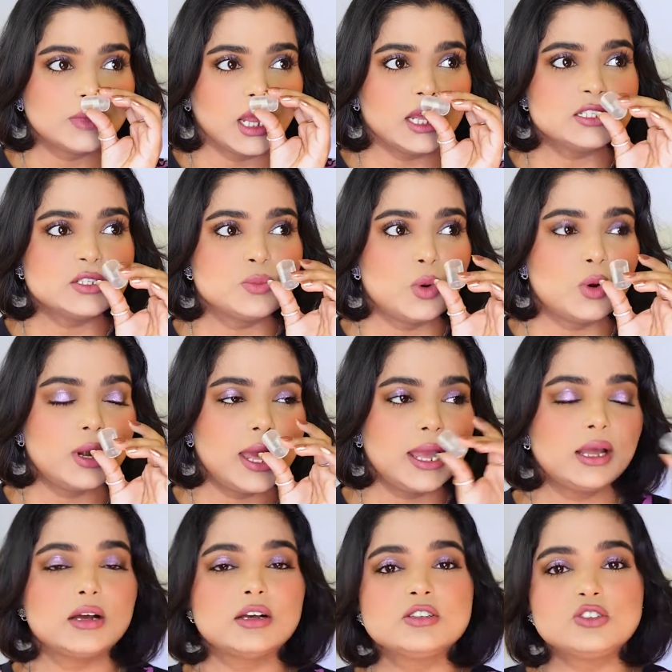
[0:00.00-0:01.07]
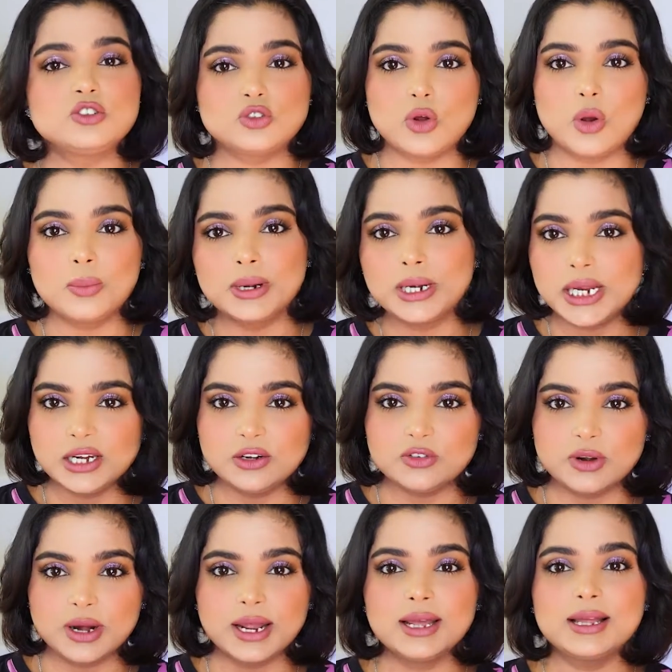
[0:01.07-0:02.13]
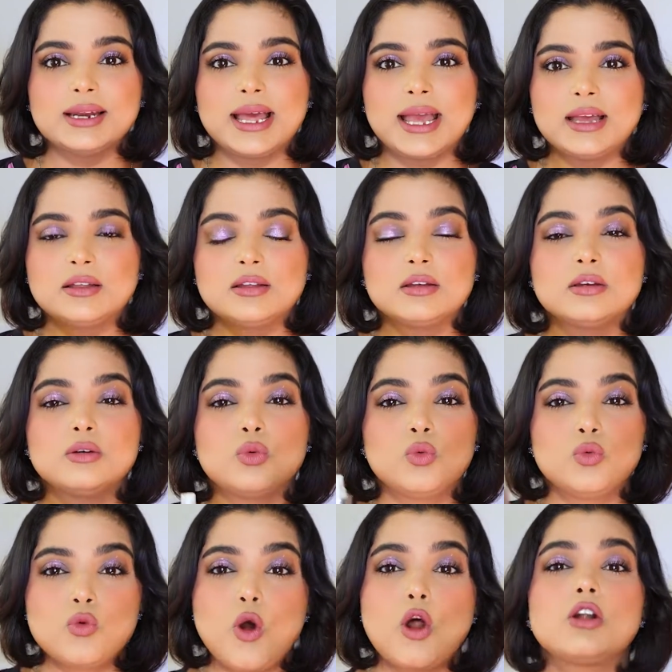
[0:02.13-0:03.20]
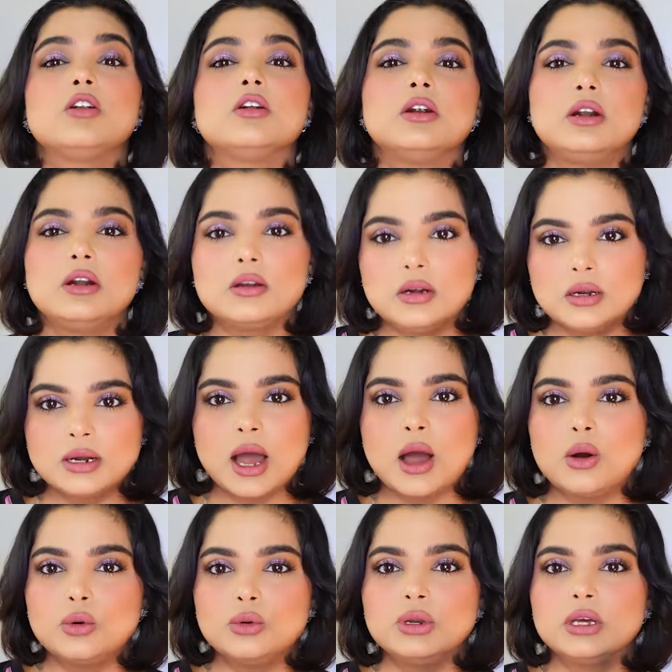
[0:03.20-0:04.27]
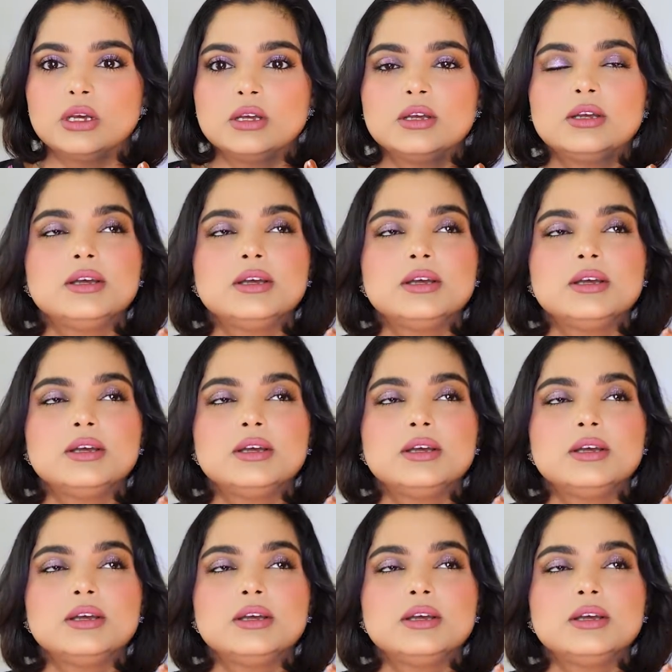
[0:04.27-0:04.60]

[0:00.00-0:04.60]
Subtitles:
It's more like a strawberry drink, like watered down.